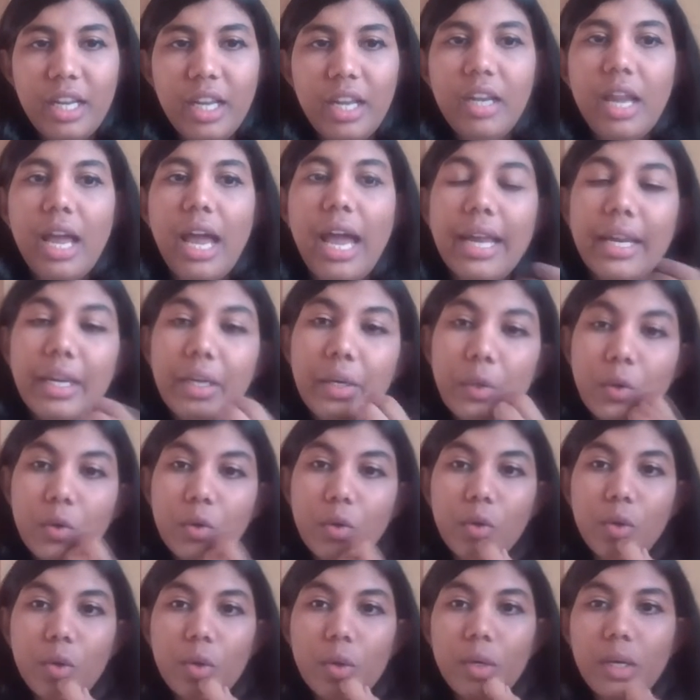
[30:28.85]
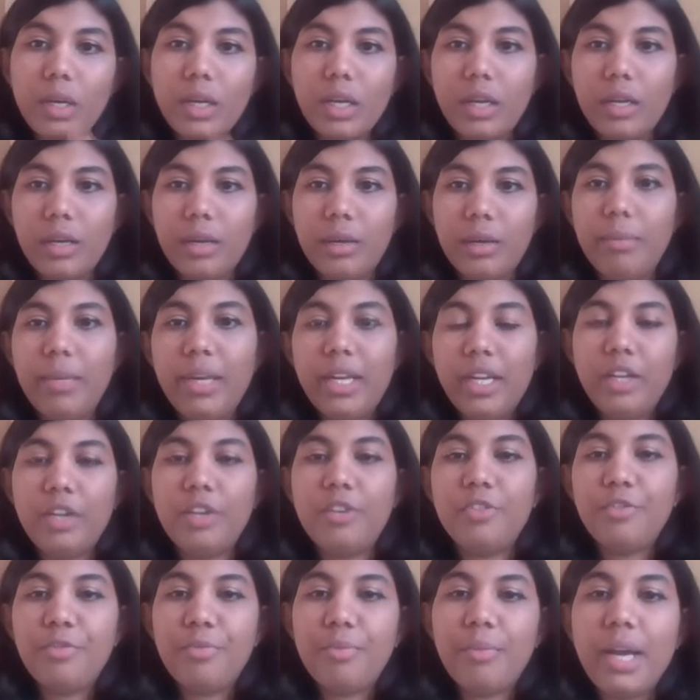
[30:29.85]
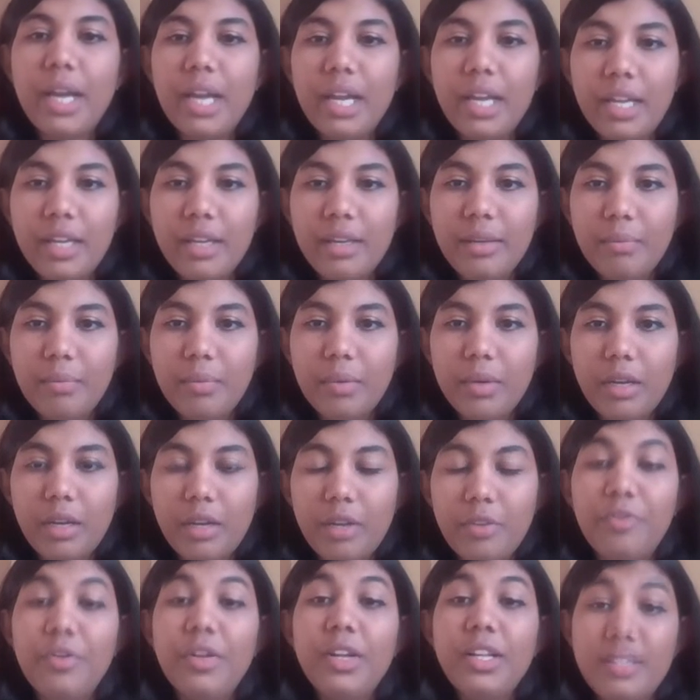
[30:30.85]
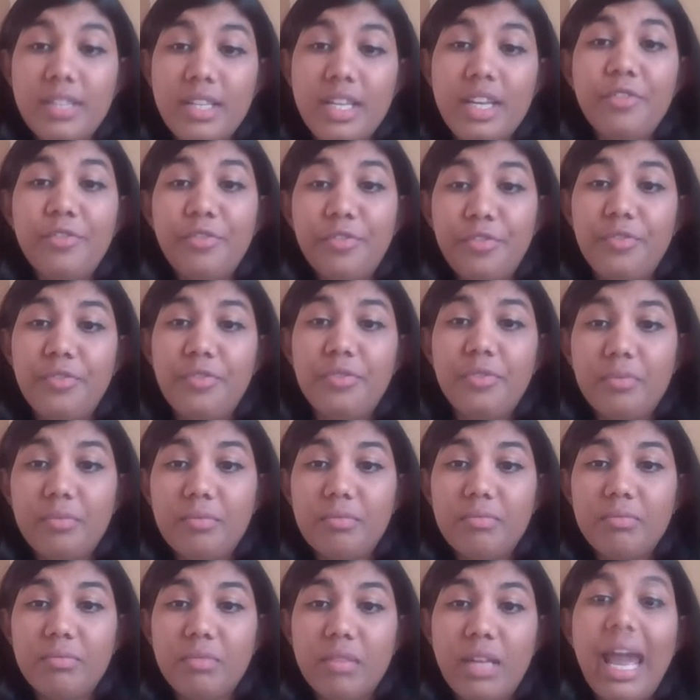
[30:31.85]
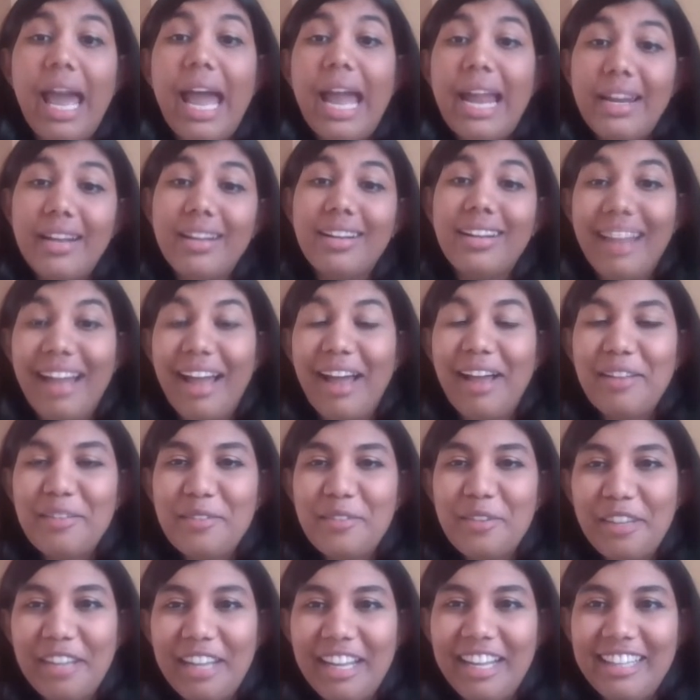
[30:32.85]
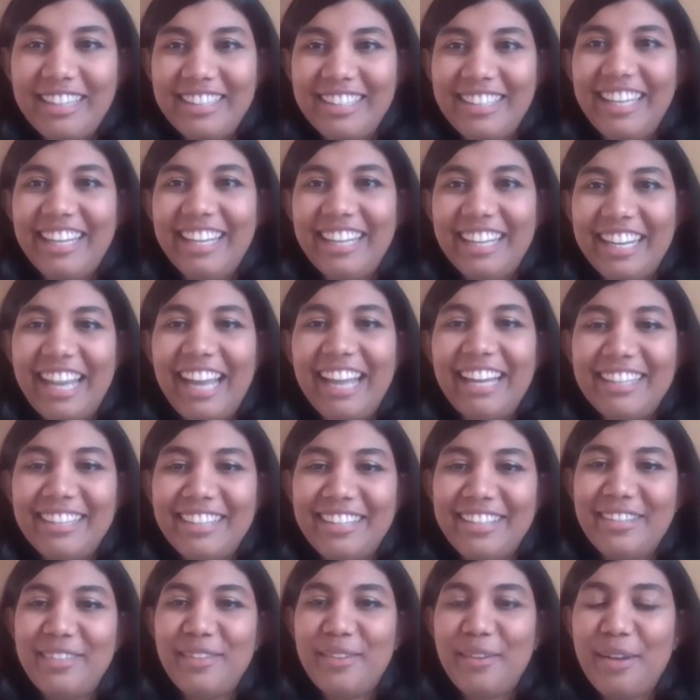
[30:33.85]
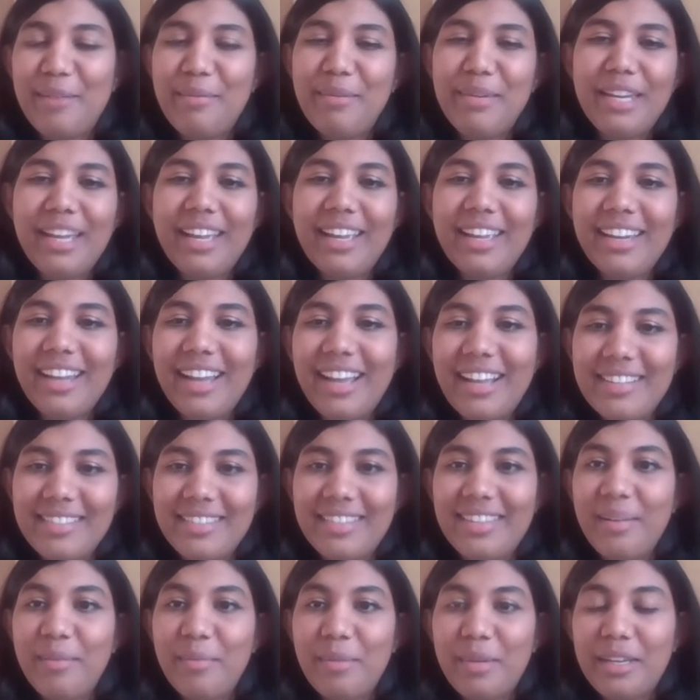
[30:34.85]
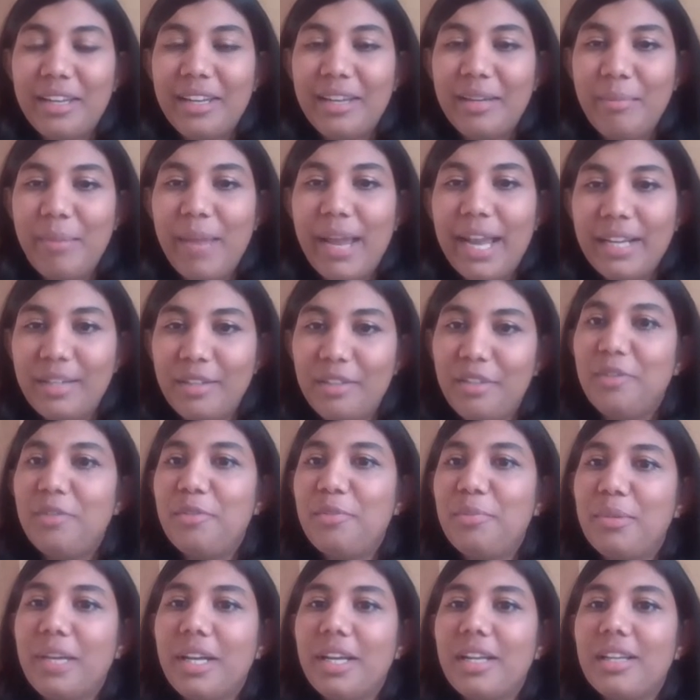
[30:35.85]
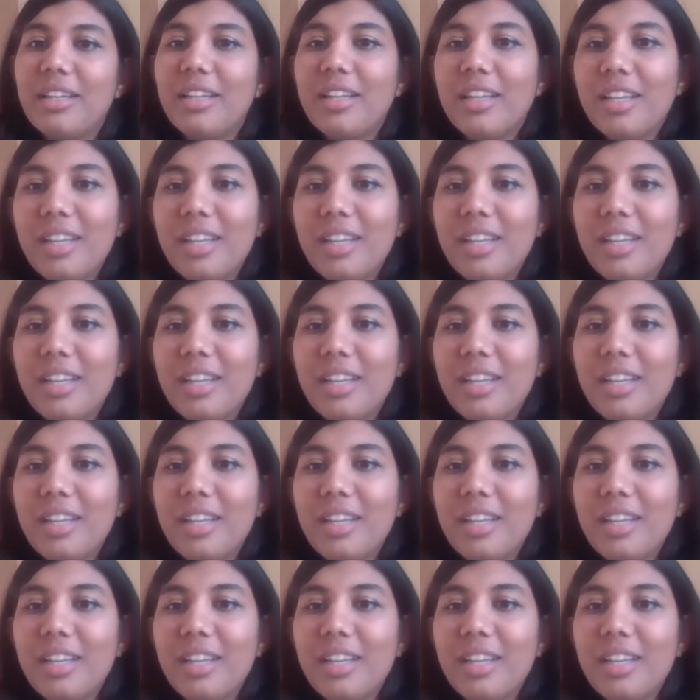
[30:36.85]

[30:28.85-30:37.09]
And I know many of my friends have had a class on healthcare analytics, so I mean, I can ask them and get back to you. But